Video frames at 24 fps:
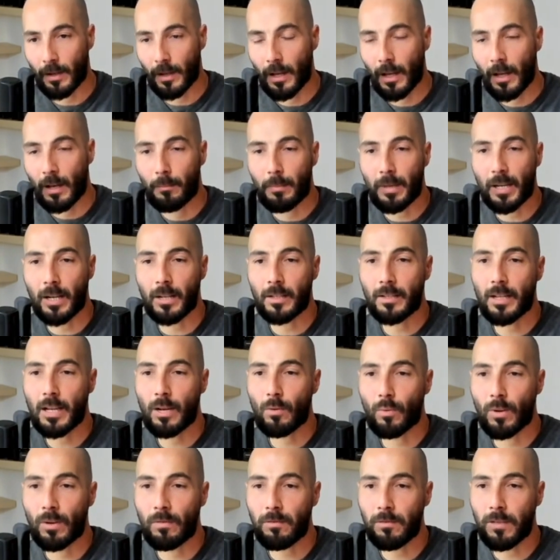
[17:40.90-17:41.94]
because it
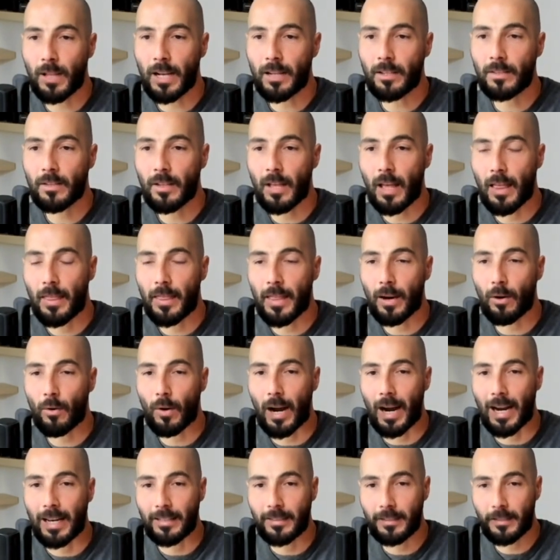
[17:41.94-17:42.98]
reflects their
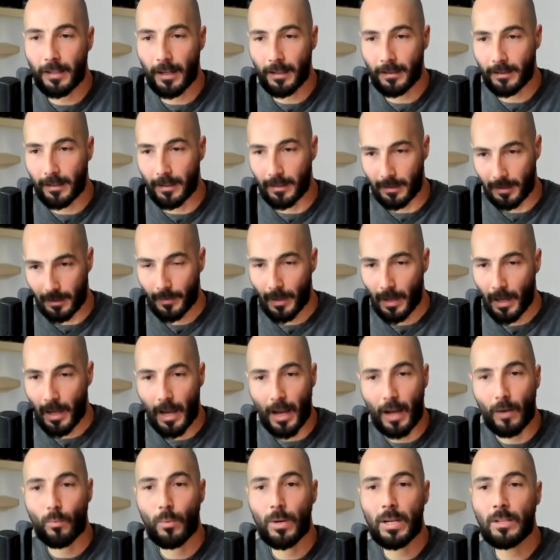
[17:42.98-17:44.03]
identity.
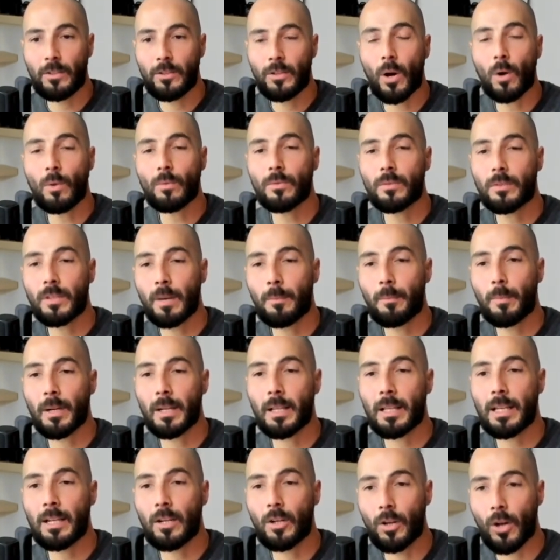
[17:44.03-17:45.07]
And we don't
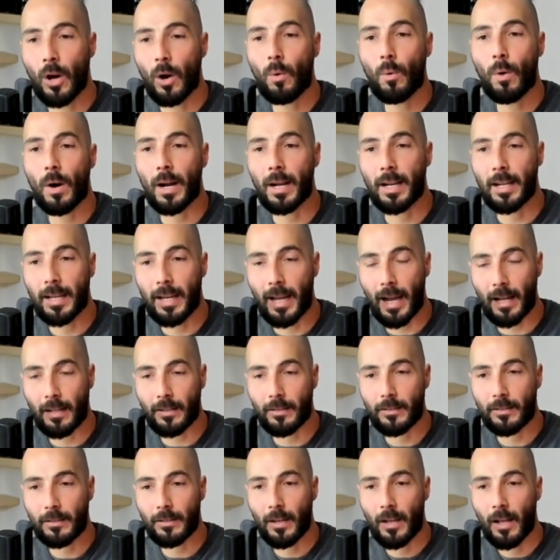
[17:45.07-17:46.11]
typically go
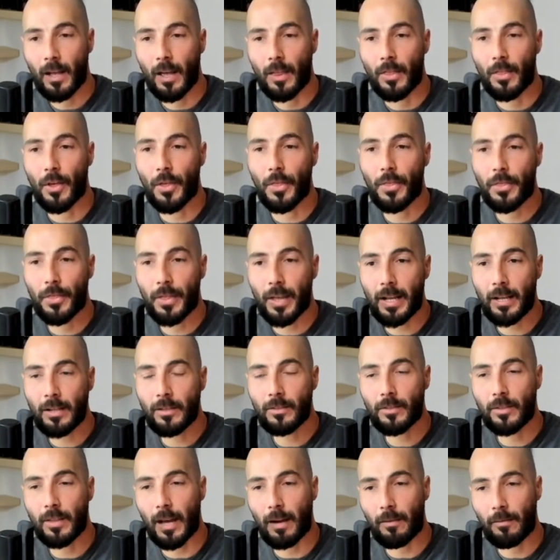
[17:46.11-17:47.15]
against the
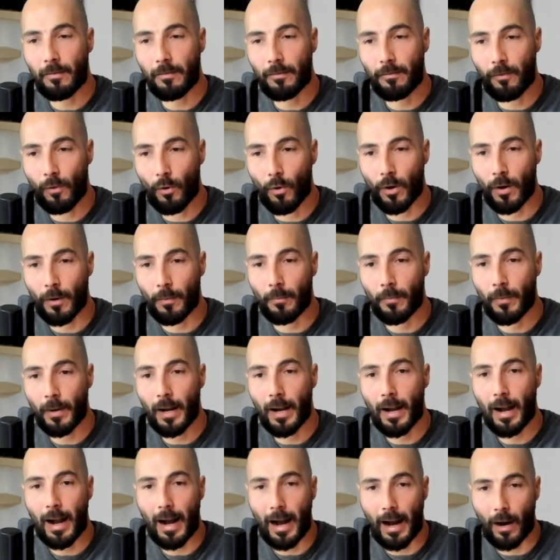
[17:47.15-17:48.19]
things that form
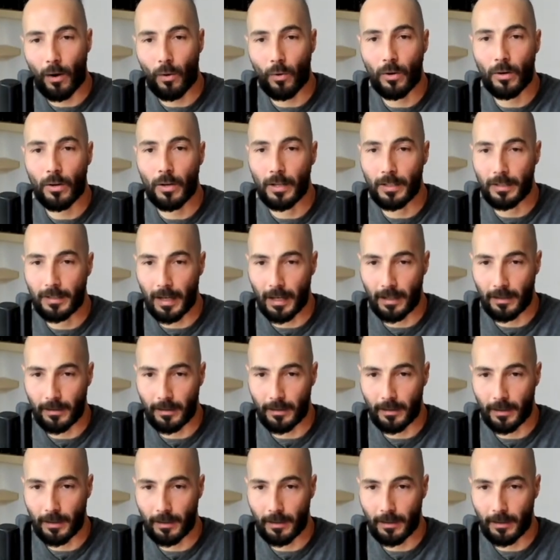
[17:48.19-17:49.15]
our identity.